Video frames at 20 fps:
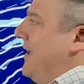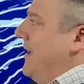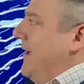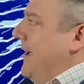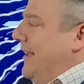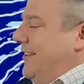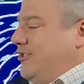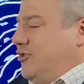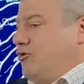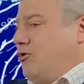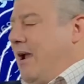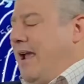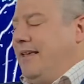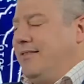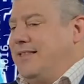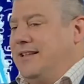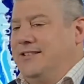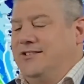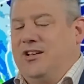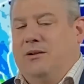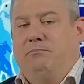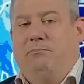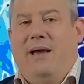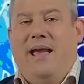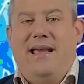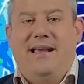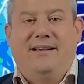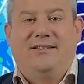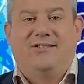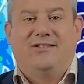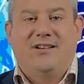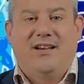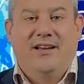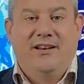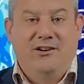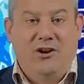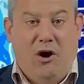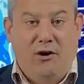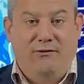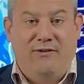it strengthens and peaks in
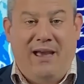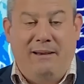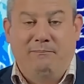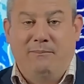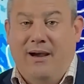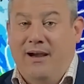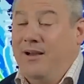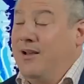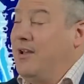November.